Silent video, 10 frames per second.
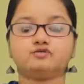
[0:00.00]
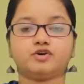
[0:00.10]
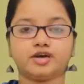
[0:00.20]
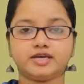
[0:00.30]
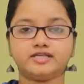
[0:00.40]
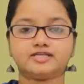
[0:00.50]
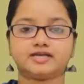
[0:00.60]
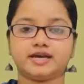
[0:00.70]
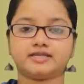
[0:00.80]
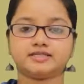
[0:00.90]
For
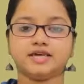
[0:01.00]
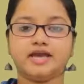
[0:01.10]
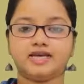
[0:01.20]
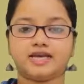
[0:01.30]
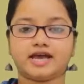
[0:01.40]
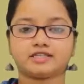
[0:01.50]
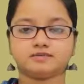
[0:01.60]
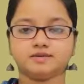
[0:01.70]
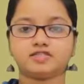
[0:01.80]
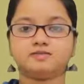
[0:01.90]
instance, the
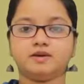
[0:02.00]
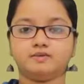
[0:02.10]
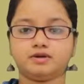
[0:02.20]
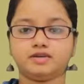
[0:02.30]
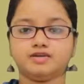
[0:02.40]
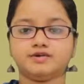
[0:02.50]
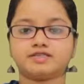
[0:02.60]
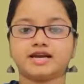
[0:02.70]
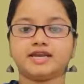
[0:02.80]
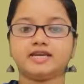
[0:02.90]
Assamese people
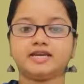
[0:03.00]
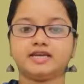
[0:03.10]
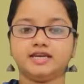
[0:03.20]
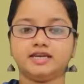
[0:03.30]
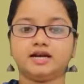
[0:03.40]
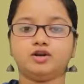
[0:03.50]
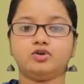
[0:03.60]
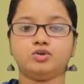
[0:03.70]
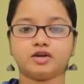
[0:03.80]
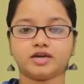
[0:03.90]
residing in the
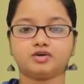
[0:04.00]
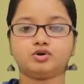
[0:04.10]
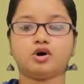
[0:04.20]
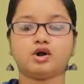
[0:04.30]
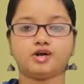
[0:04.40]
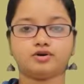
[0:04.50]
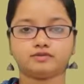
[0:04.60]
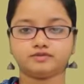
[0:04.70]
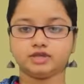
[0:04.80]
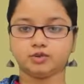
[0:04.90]
nook and corner
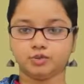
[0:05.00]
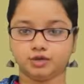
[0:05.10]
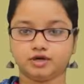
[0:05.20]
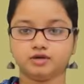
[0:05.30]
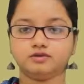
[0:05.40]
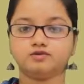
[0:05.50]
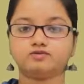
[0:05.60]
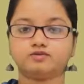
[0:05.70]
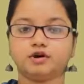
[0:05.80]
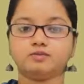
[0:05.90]
of the world
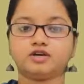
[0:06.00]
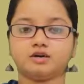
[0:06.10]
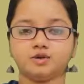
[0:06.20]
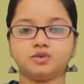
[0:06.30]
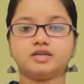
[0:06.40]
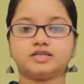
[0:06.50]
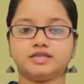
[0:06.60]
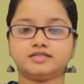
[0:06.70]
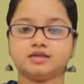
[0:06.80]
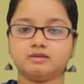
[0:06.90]
form
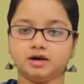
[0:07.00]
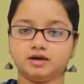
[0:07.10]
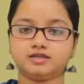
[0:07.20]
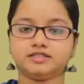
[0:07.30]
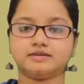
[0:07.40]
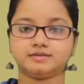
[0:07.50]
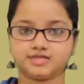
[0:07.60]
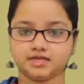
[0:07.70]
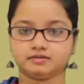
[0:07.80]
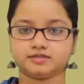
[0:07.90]
communities among
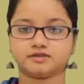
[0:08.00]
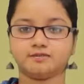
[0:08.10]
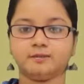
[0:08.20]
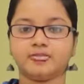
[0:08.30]
themselves.